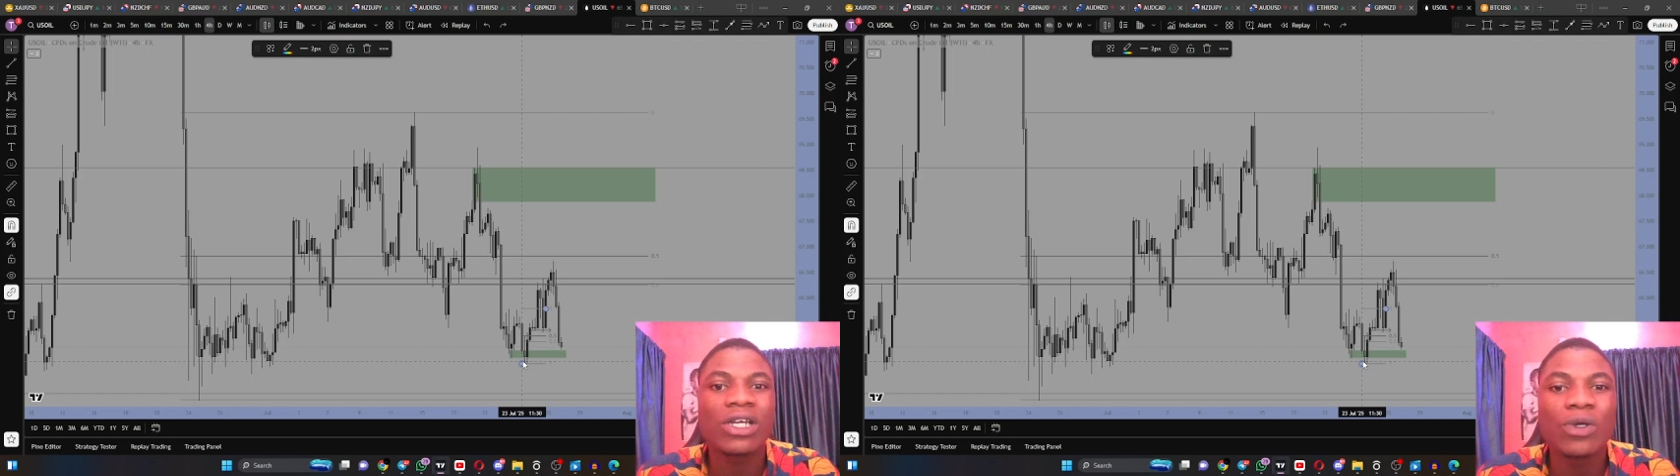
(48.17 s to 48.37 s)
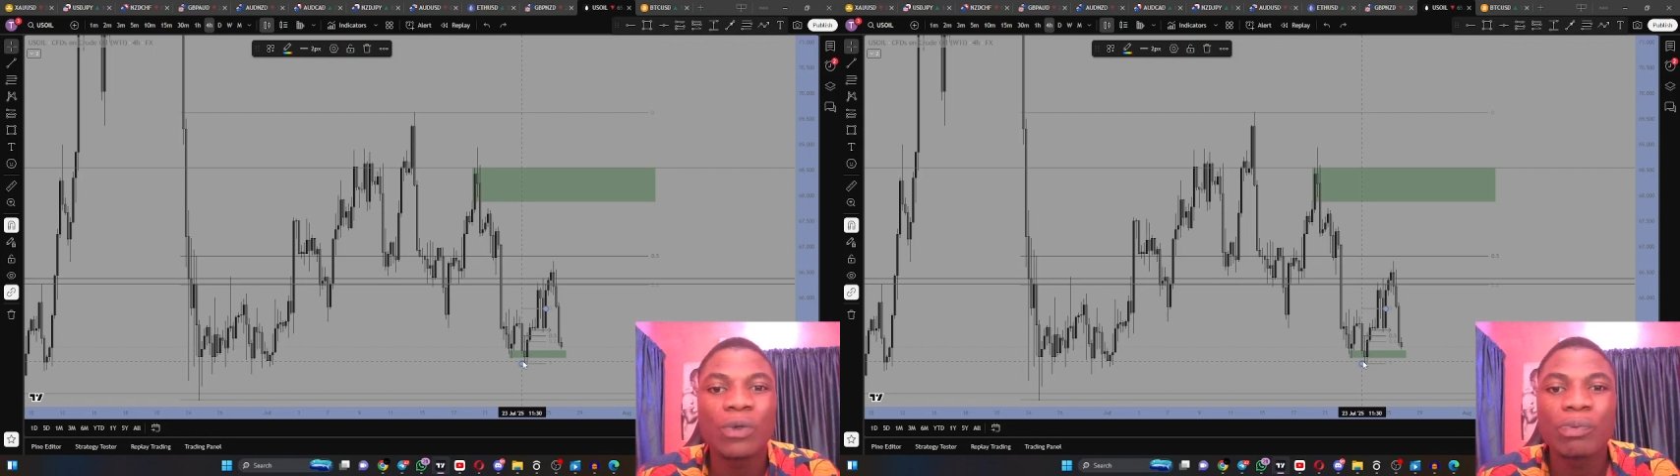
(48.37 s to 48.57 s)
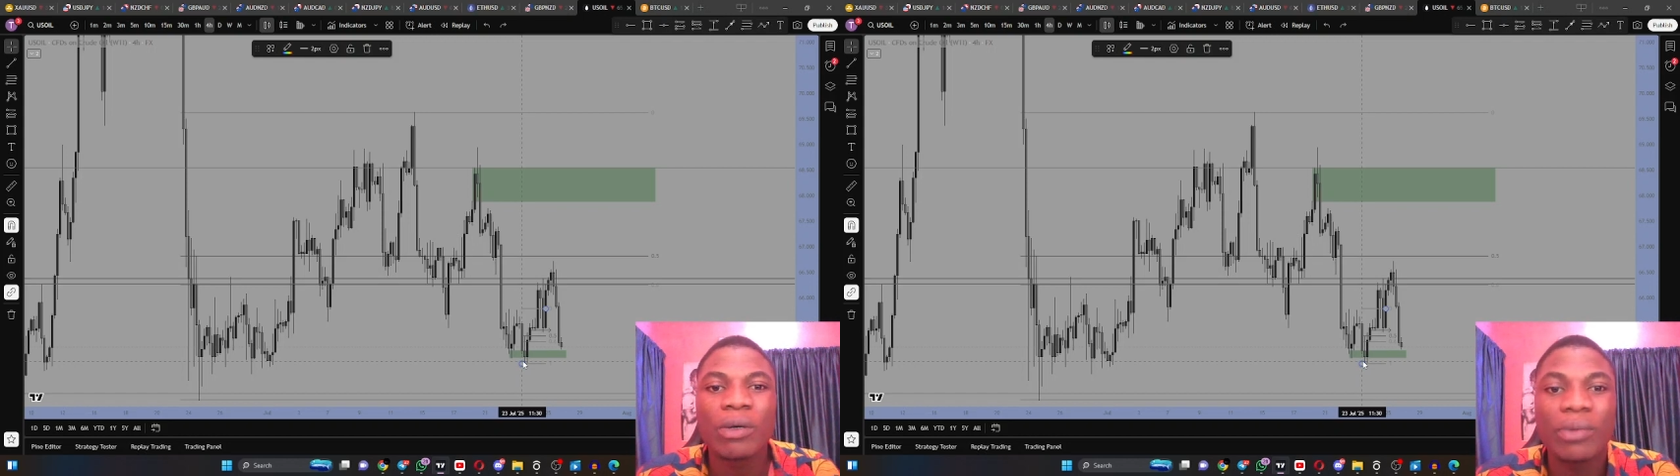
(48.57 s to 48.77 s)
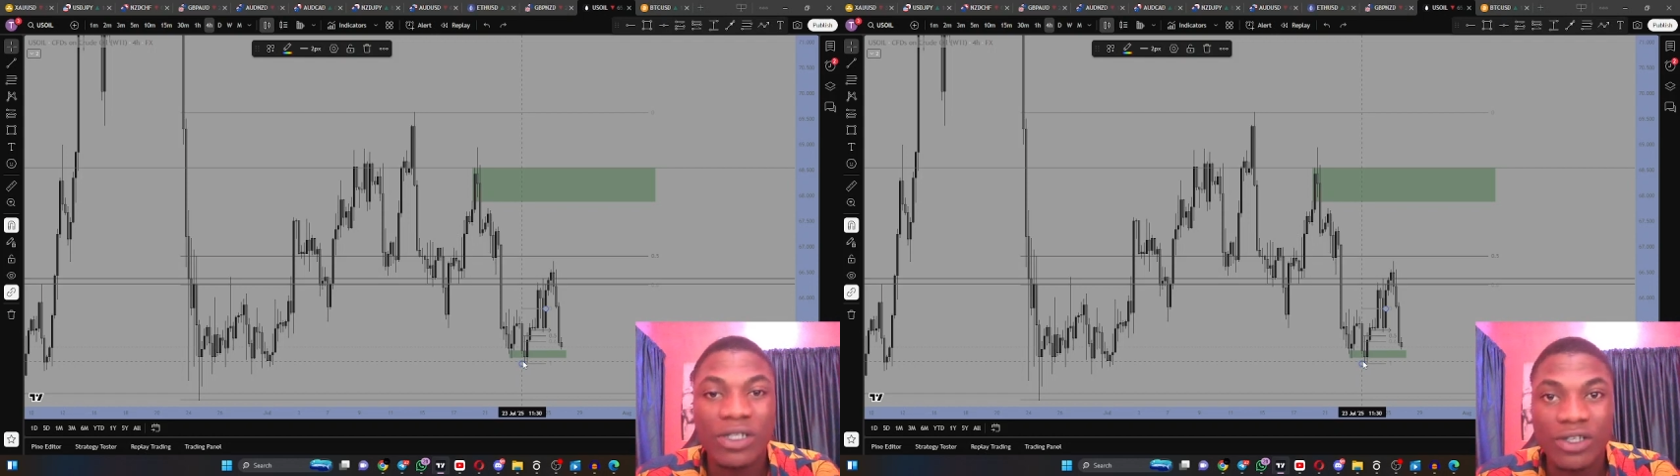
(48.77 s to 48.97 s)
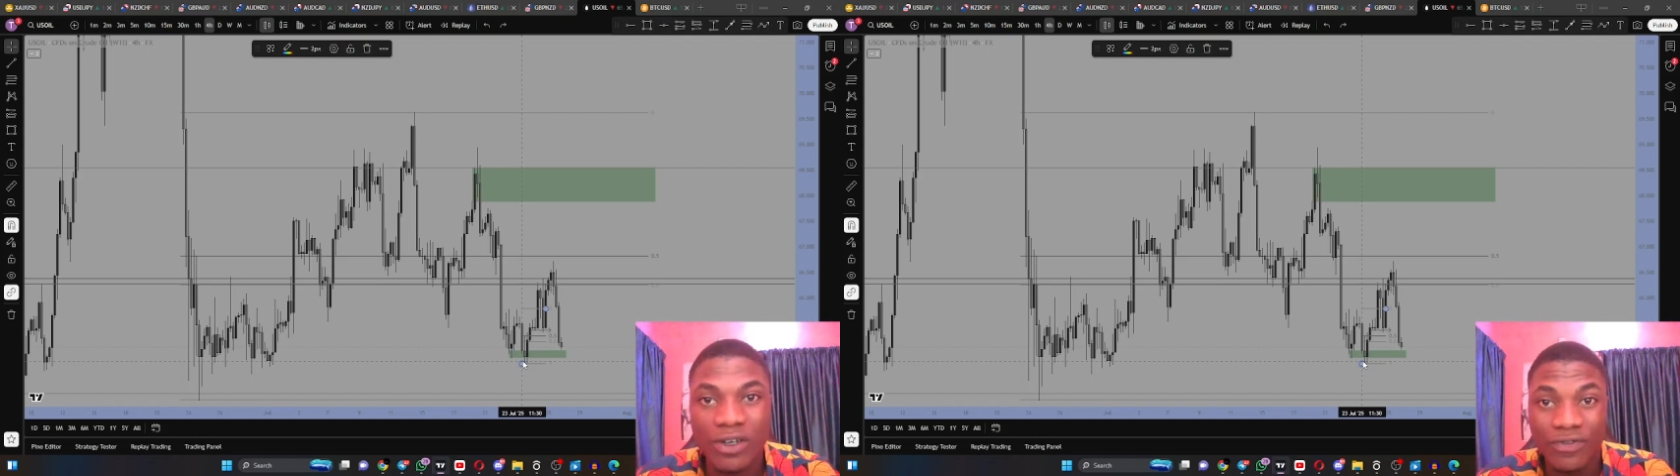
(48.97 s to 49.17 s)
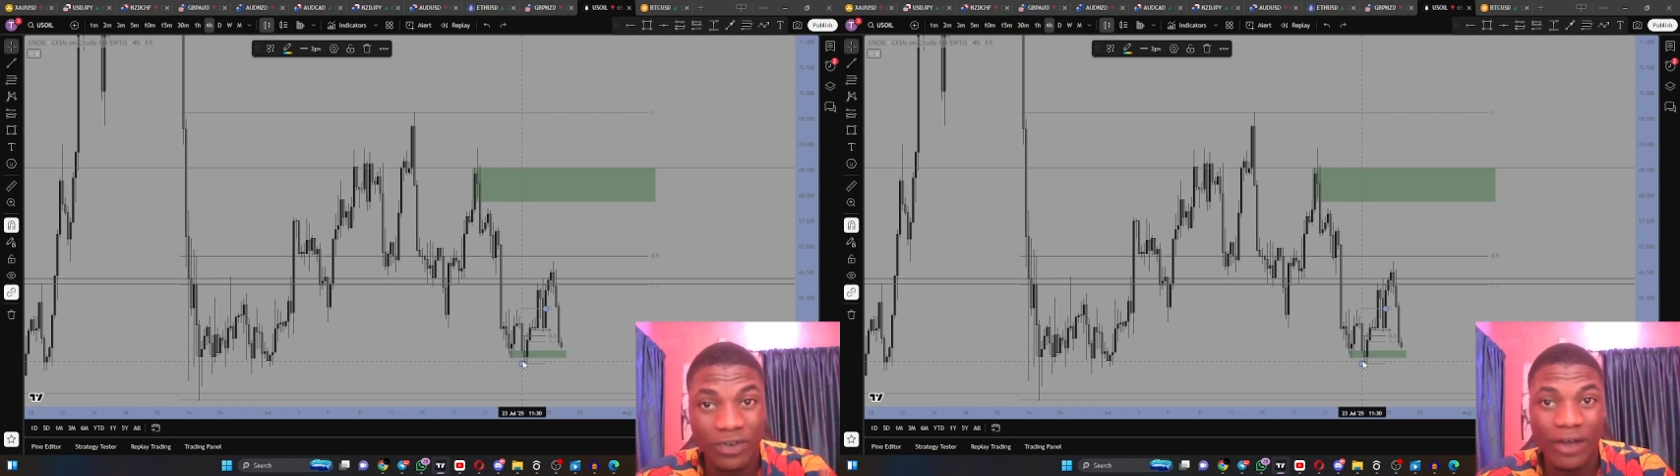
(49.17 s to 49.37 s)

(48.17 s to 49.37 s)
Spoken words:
alone by myself.